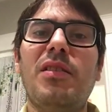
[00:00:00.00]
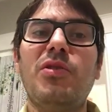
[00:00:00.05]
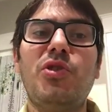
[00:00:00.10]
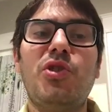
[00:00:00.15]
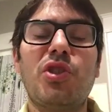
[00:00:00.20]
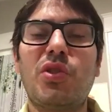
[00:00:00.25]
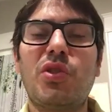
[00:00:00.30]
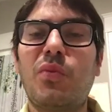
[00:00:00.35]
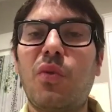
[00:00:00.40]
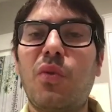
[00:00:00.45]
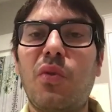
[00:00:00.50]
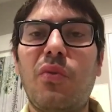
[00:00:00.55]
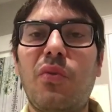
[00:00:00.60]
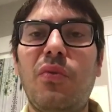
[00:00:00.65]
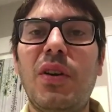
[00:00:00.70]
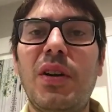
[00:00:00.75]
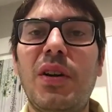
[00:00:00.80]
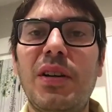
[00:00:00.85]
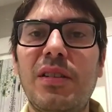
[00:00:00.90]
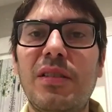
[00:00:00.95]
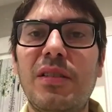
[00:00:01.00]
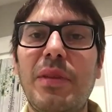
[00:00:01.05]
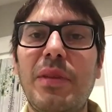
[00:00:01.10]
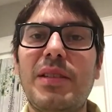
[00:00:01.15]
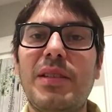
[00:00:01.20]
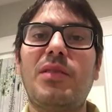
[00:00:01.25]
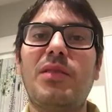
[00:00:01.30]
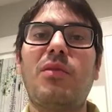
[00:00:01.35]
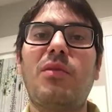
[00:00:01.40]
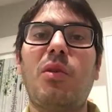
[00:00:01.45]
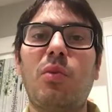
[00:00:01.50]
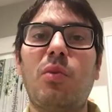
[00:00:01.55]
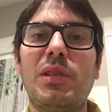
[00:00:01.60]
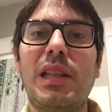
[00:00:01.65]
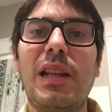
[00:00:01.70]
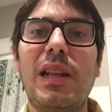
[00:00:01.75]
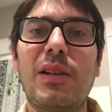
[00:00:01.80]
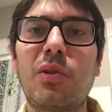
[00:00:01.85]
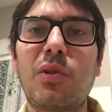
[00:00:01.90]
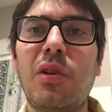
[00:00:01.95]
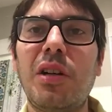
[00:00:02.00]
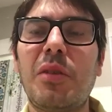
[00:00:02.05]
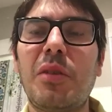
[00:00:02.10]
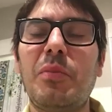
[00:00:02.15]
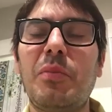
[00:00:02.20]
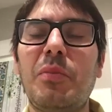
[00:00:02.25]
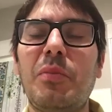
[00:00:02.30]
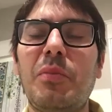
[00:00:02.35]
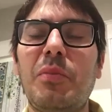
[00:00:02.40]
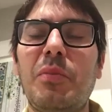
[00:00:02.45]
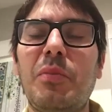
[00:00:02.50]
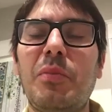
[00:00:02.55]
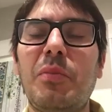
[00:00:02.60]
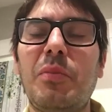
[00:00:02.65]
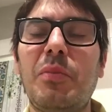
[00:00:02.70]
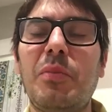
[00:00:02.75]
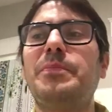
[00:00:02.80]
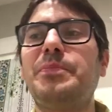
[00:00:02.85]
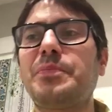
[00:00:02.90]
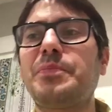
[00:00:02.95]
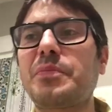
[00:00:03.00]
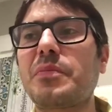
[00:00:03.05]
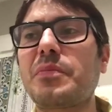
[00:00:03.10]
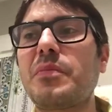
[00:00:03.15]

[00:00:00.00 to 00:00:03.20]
just for fun, messing around with electronic music.